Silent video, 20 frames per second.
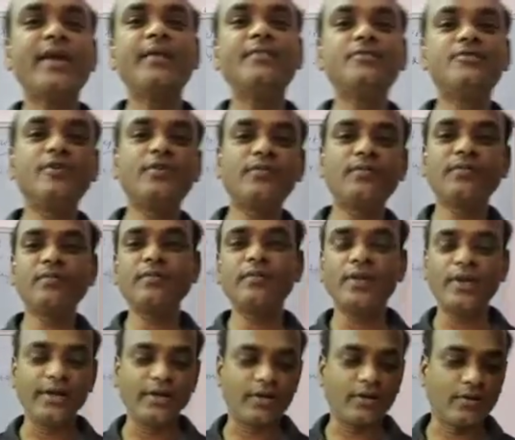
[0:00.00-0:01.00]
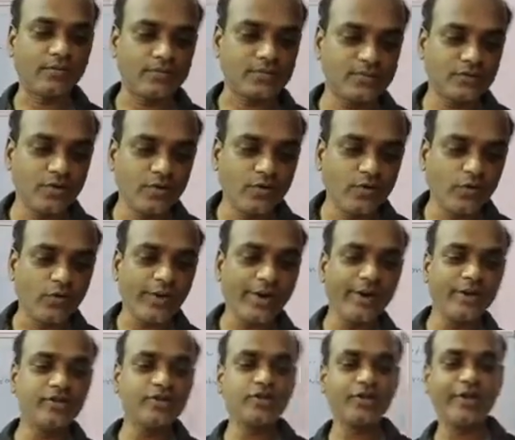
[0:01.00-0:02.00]
types of interrupts. One
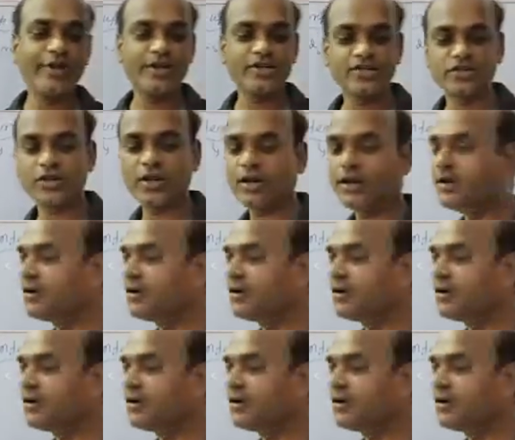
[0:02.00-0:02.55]
is your external